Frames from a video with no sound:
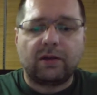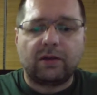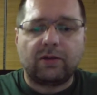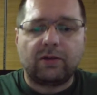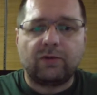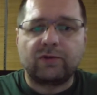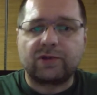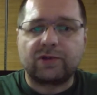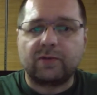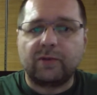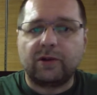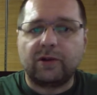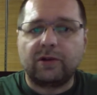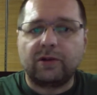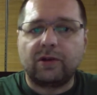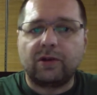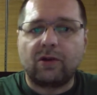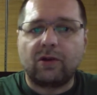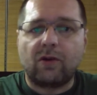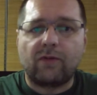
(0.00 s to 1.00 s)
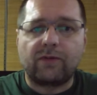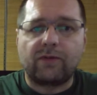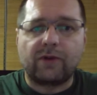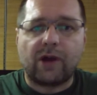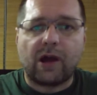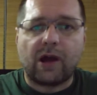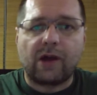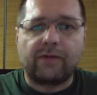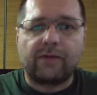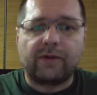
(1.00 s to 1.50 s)
usability of the
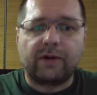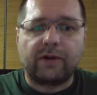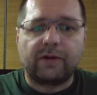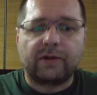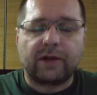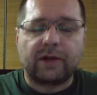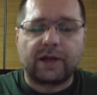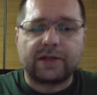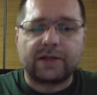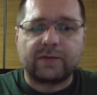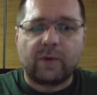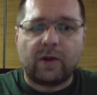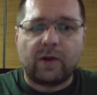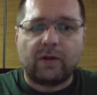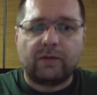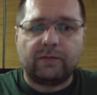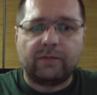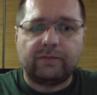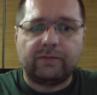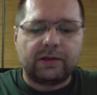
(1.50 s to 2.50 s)
hardware as well.